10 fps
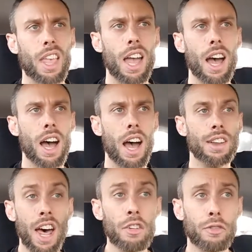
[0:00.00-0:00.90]

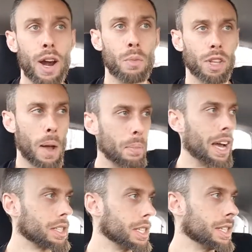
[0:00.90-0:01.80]
another framework that
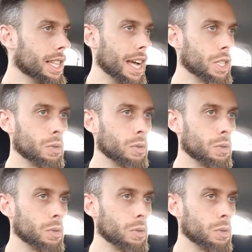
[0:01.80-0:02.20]
plugs into that.